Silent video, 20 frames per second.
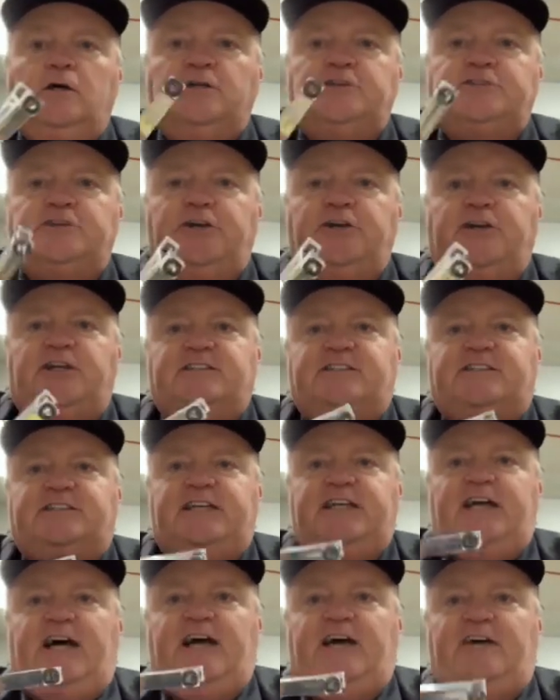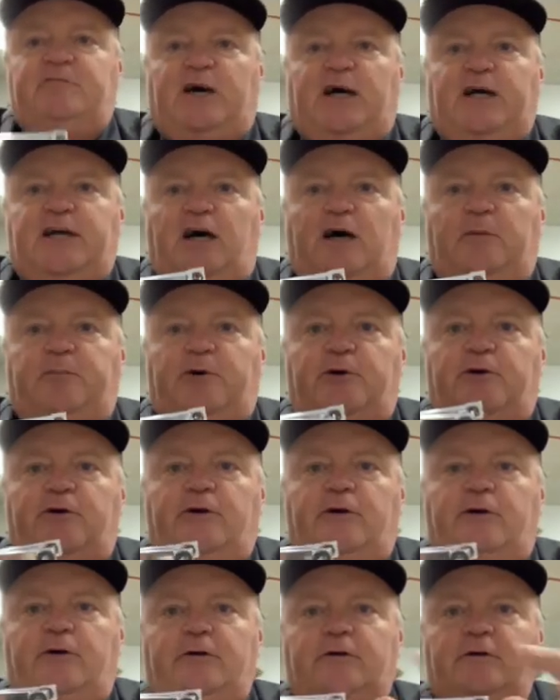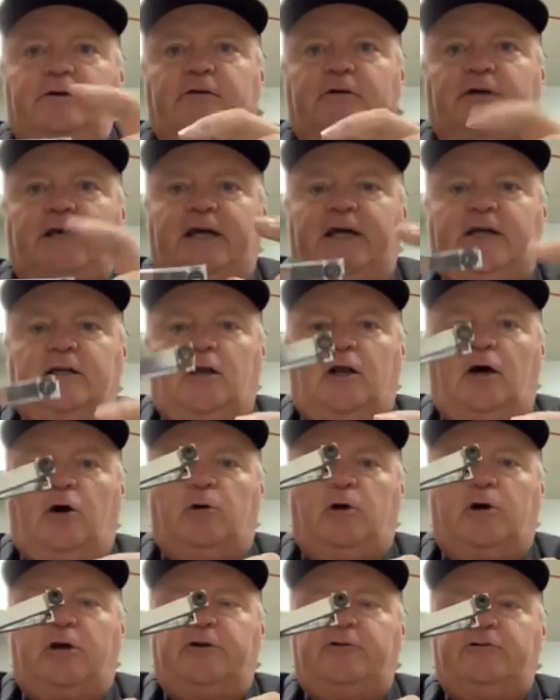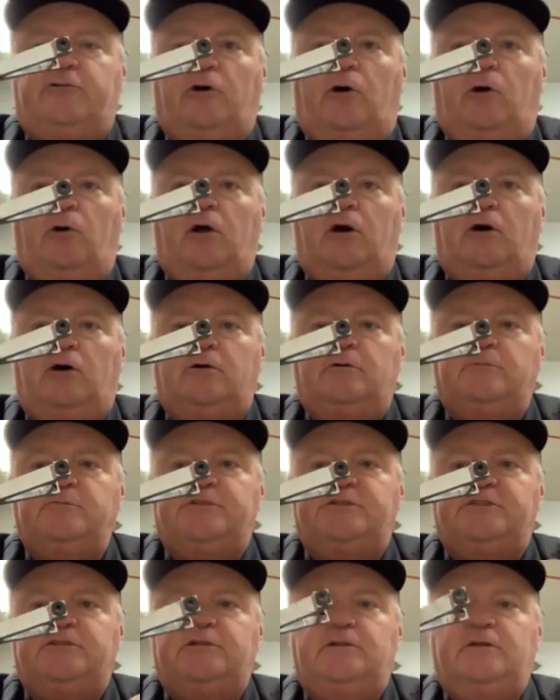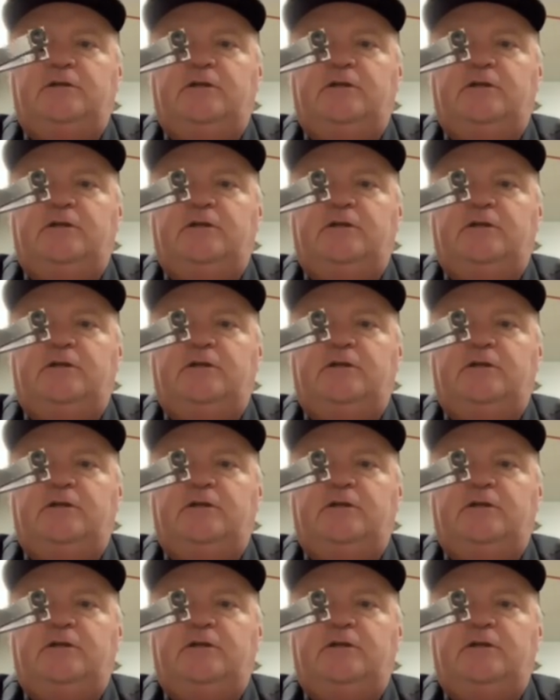So you can see I have my upper and lower control arms.